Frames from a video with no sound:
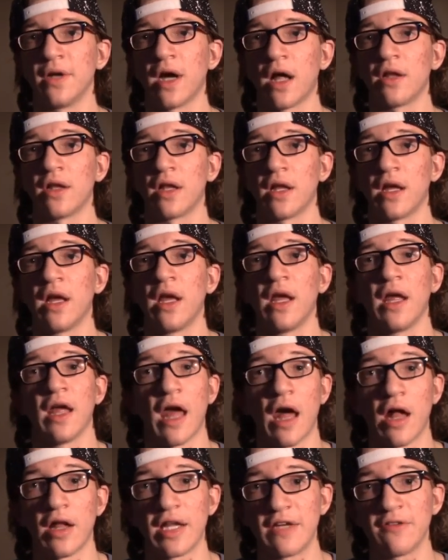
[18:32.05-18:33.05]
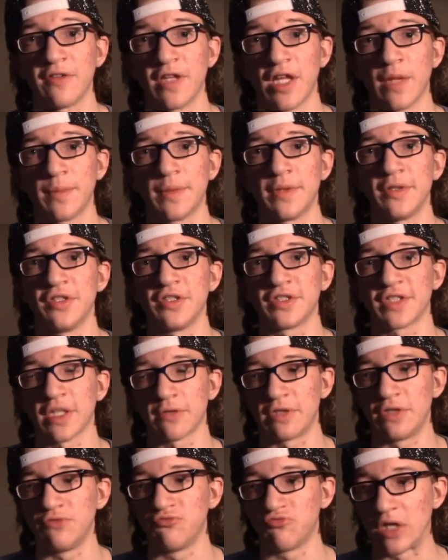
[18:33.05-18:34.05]
I'll I'll even help you. You just gotta
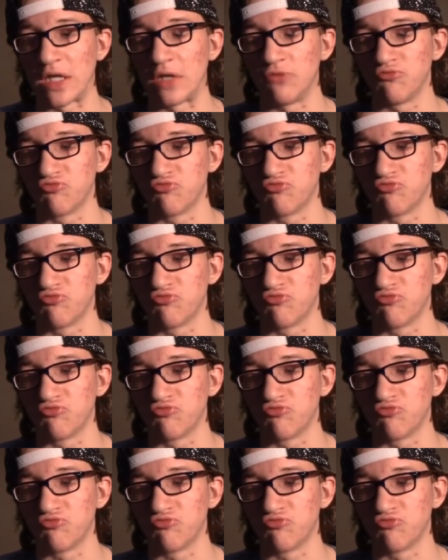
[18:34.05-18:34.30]
re re